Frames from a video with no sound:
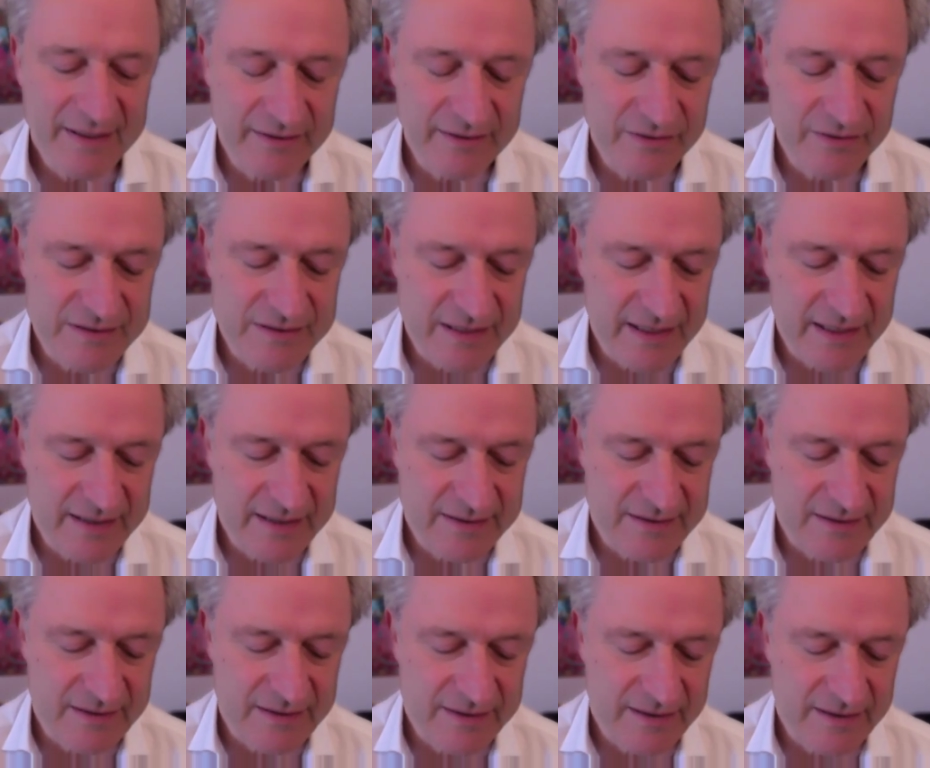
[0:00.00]
you said
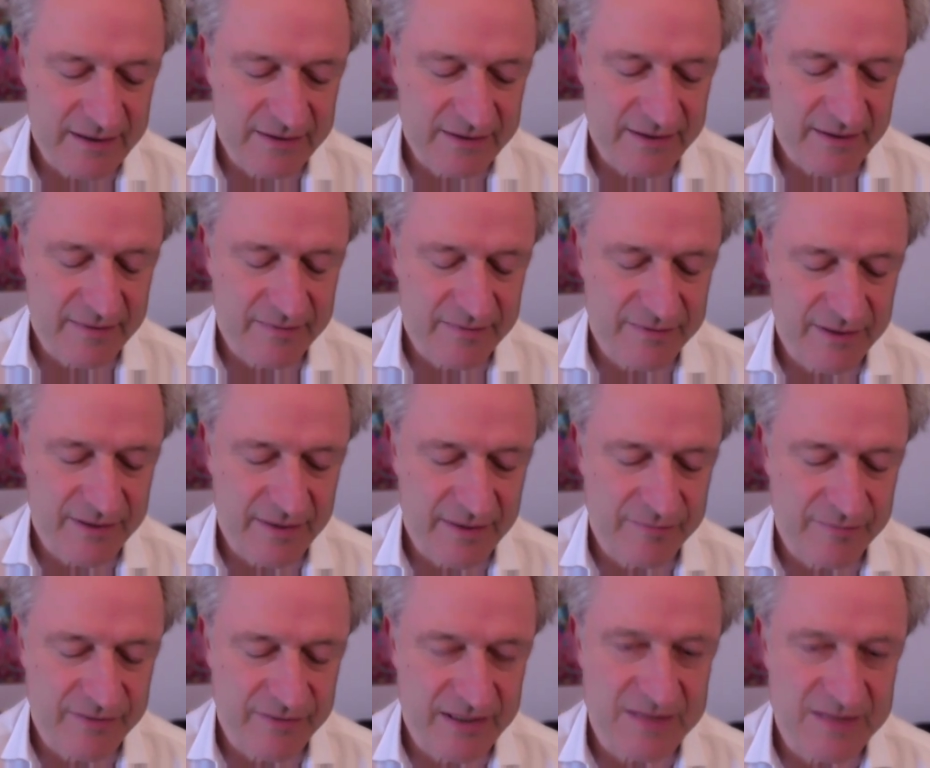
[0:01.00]

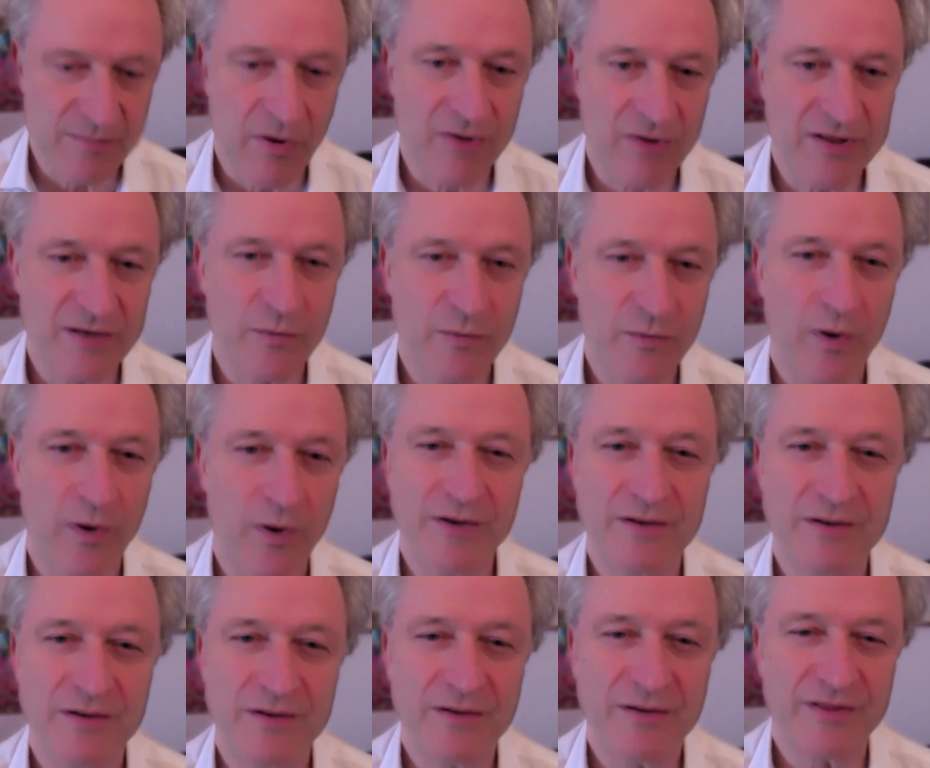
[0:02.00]
there's more than
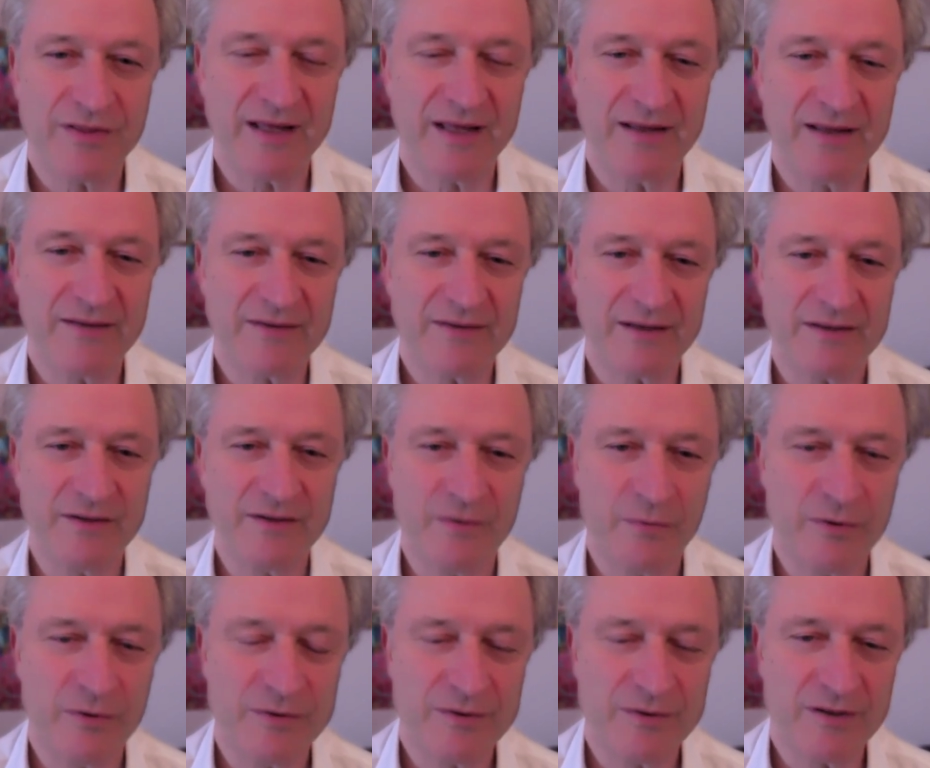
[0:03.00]
one thing you
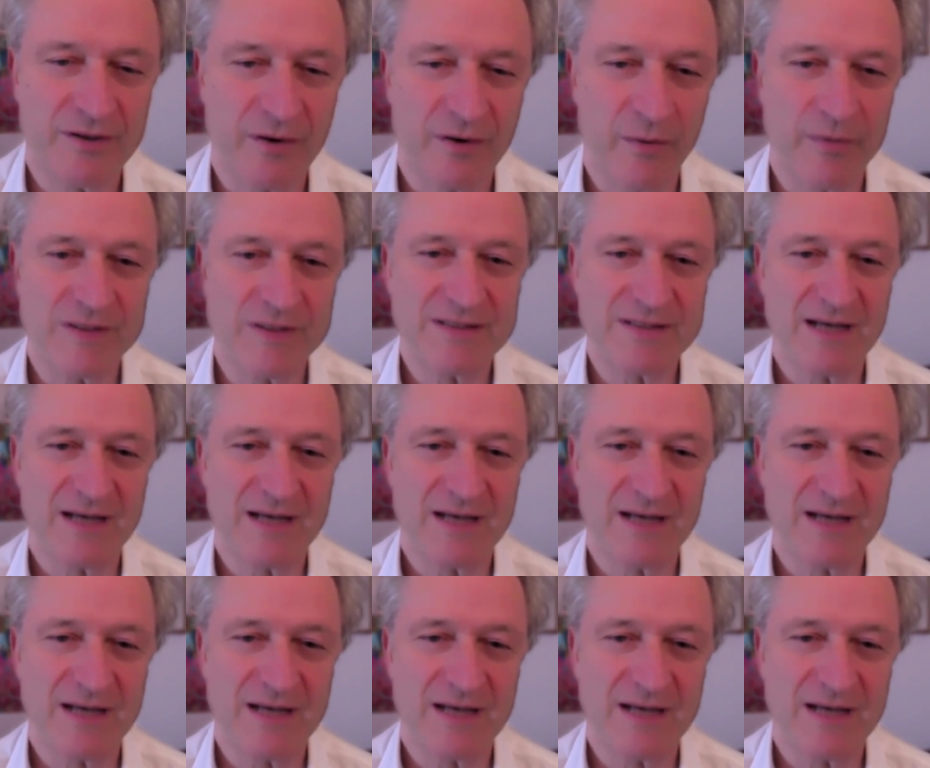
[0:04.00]
would always